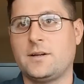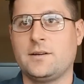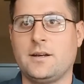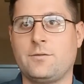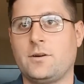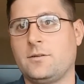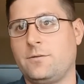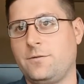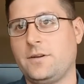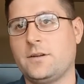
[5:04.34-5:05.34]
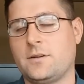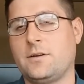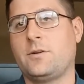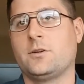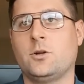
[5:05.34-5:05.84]
a
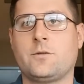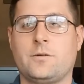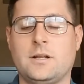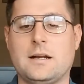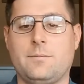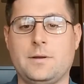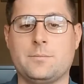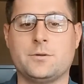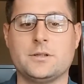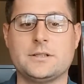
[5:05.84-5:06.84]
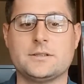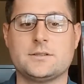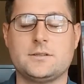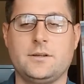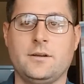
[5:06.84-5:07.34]
different look for a lot of people,
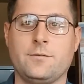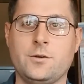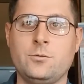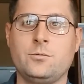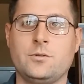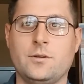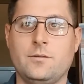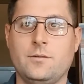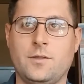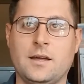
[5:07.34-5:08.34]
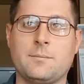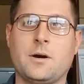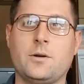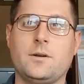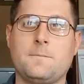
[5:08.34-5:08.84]
is if you think
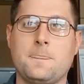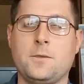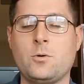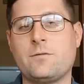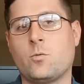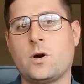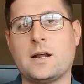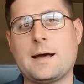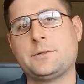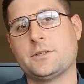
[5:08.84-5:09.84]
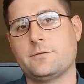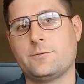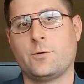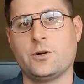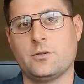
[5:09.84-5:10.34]
about it, you have one option
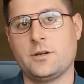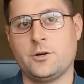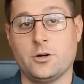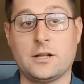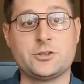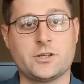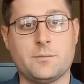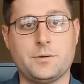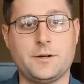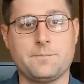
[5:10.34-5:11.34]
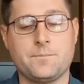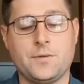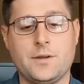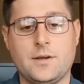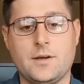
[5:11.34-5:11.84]
for your electric company.
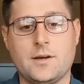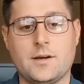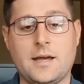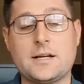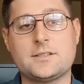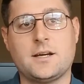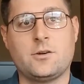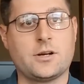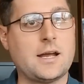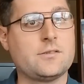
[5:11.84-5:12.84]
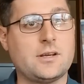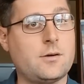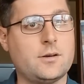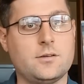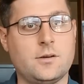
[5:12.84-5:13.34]
XL or Cass
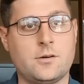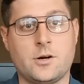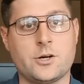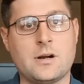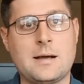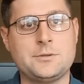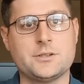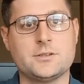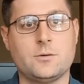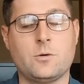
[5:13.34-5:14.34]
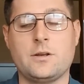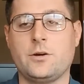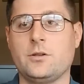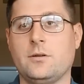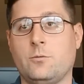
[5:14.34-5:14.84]
County are your options, and
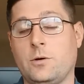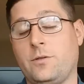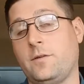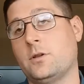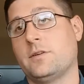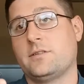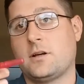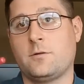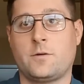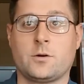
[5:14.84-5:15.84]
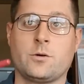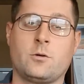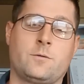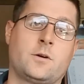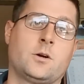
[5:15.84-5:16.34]
if you live in South Fargo or
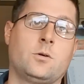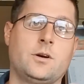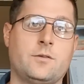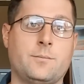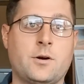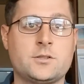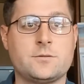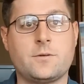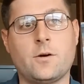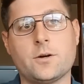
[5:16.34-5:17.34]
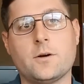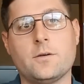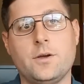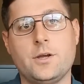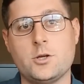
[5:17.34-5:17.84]
North Fargo or different parts of
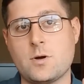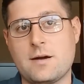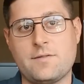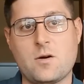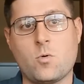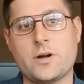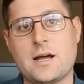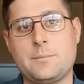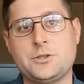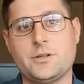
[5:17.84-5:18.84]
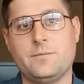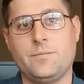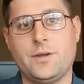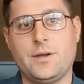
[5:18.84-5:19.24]
Fargo, you have that one option.